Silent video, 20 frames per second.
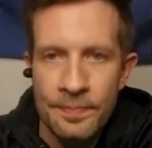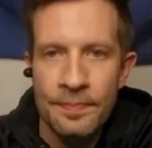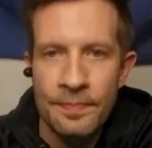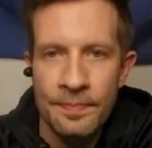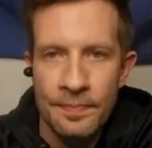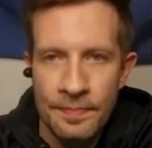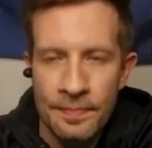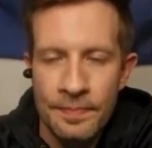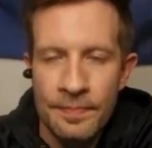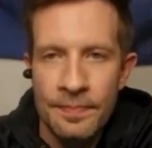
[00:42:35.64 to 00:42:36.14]

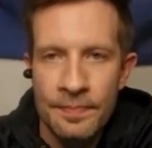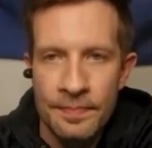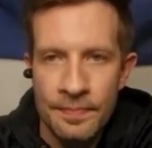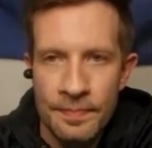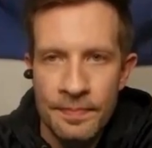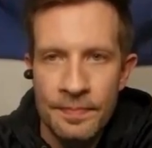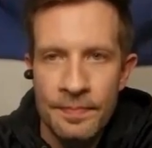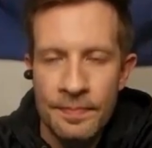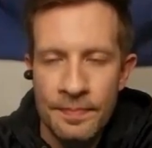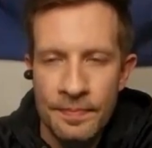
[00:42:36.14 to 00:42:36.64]

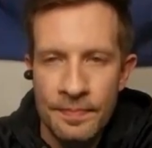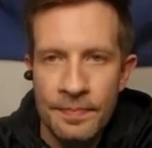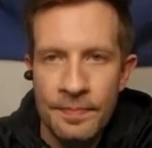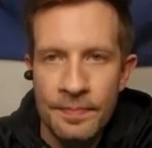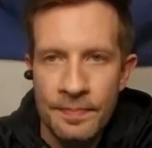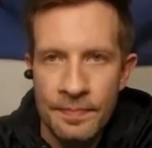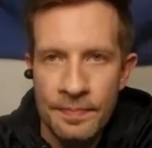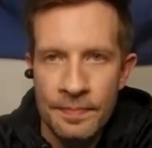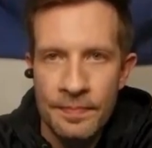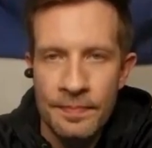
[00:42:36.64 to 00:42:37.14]

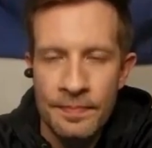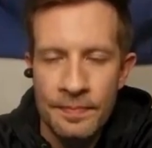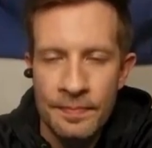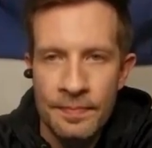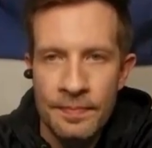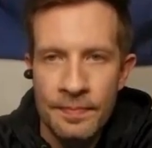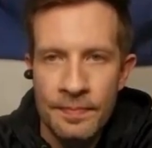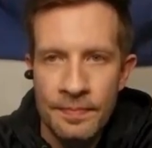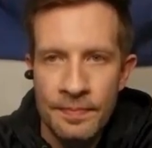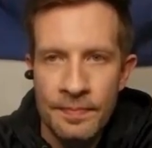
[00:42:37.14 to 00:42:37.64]

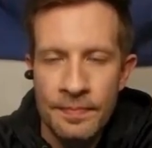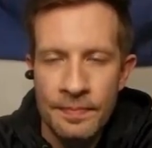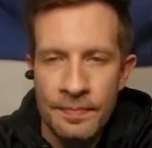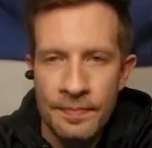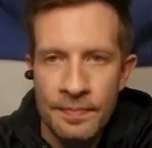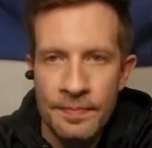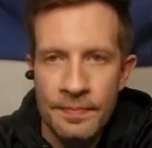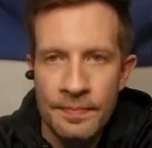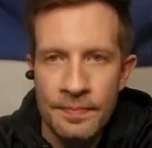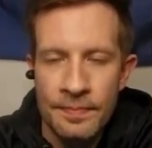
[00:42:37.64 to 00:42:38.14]

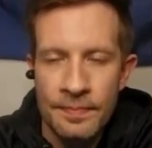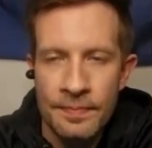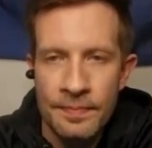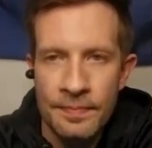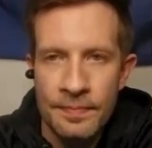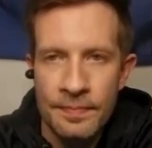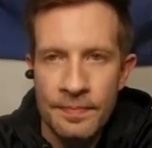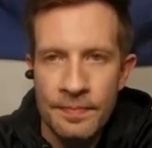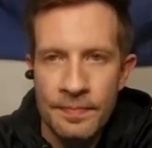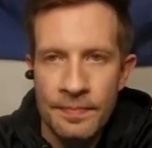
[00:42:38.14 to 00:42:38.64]

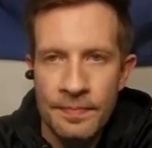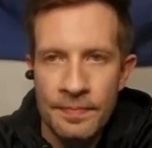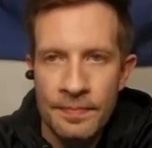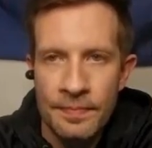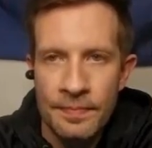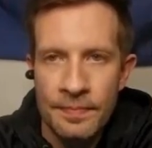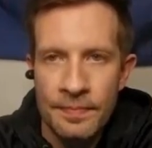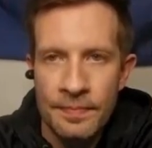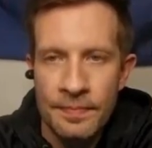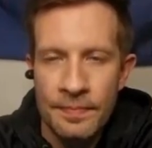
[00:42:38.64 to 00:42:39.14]

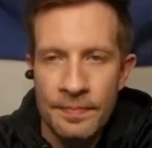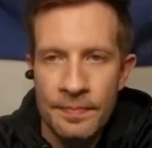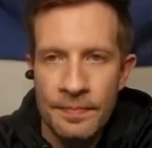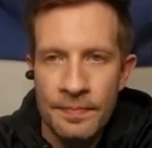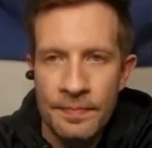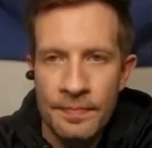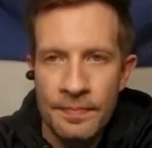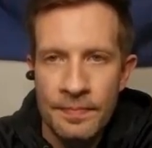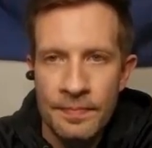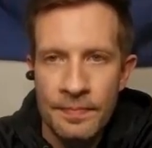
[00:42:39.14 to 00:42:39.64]

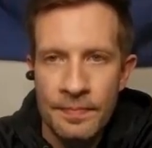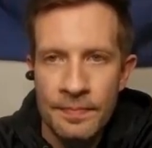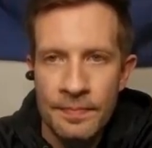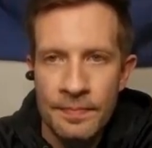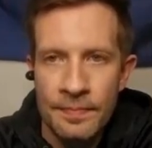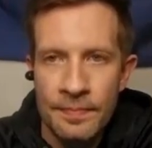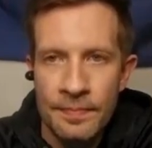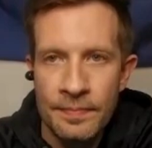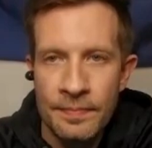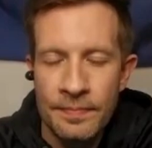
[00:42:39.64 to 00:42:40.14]

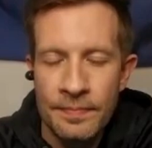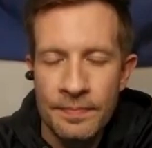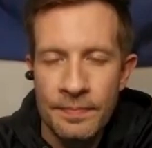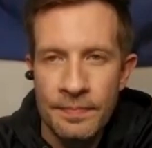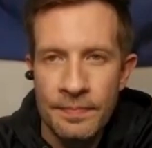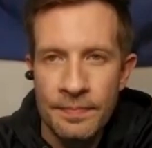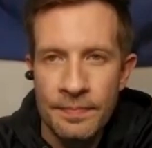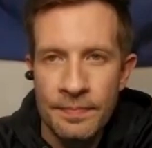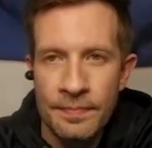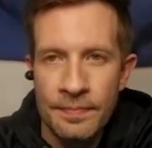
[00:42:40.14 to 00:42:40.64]

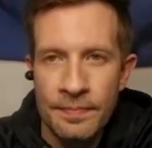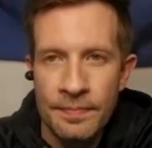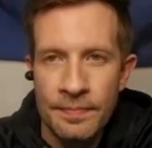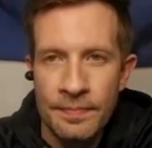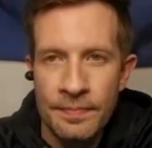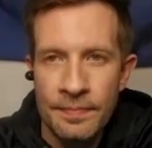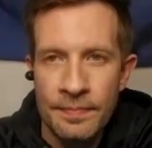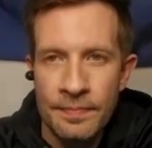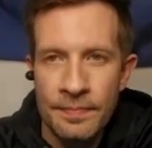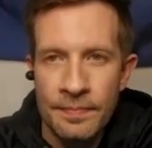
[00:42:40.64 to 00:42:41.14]

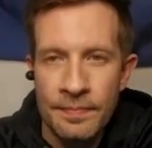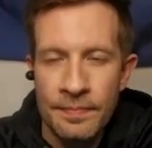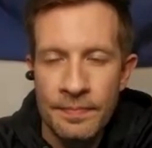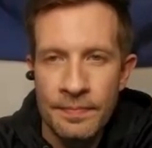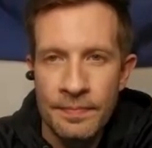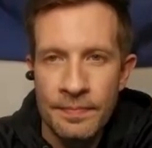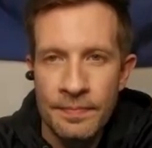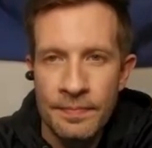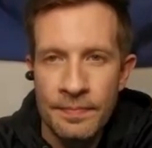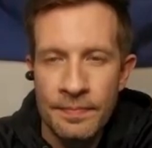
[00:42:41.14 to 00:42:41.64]

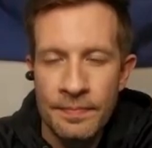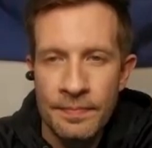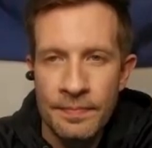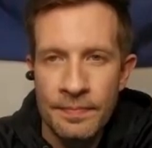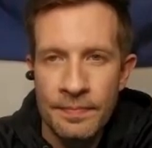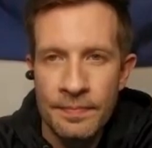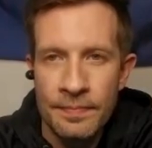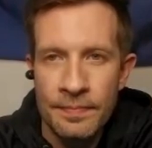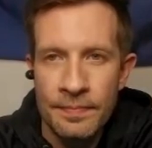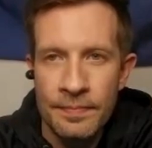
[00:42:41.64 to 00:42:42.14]

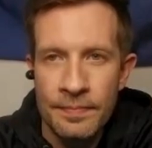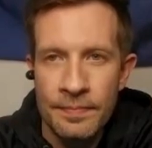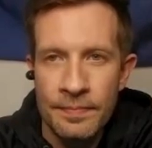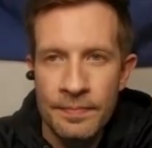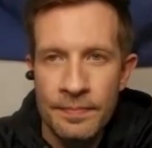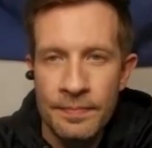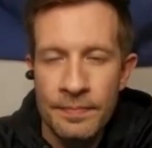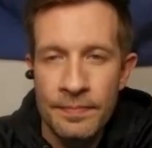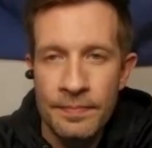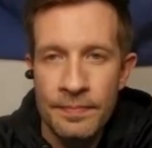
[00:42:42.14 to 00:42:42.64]

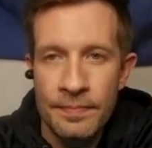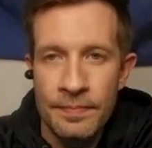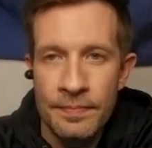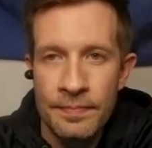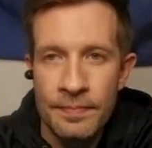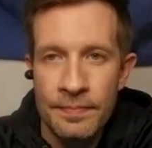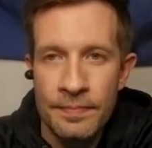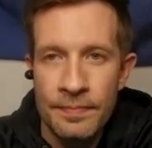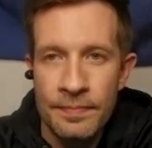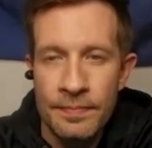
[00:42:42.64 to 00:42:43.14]

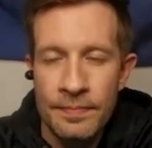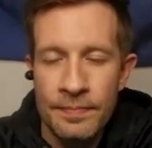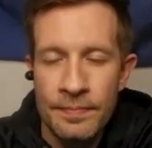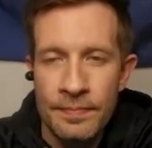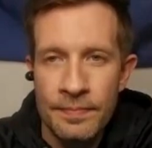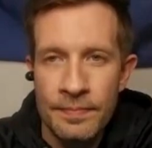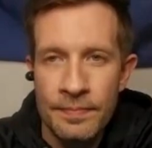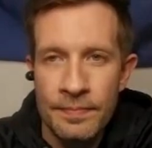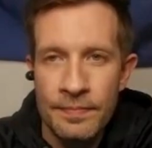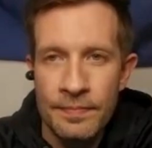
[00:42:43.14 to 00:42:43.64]
(silent)